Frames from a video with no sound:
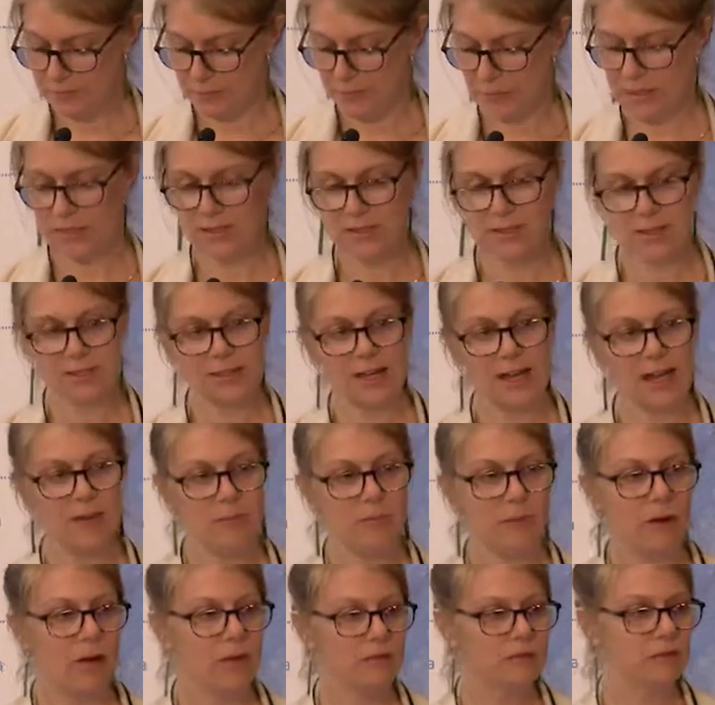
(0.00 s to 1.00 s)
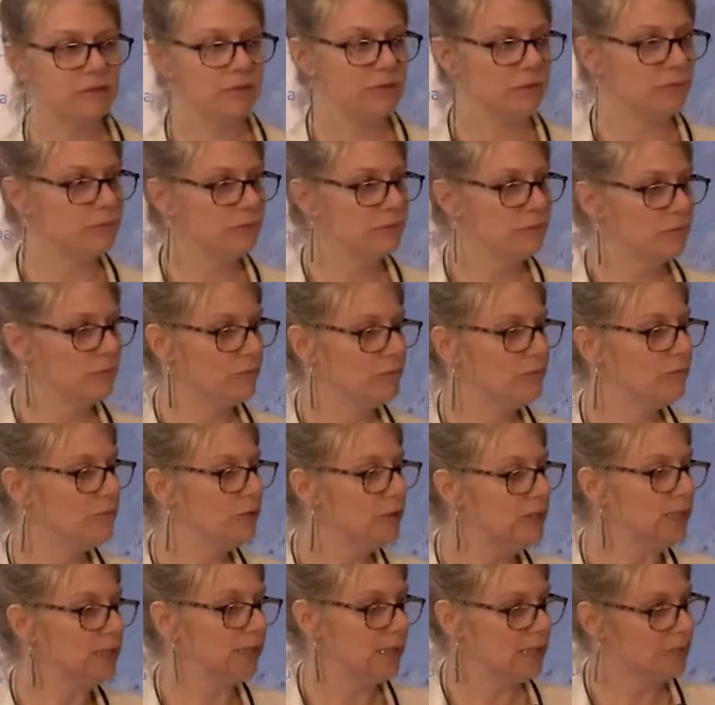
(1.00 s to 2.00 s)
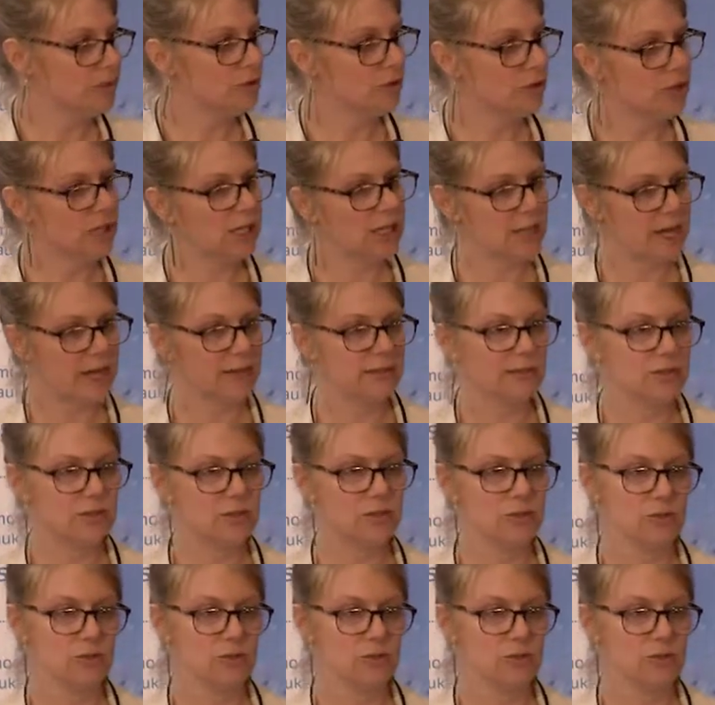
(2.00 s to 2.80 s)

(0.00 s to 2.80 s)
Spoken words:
This type of really interconnected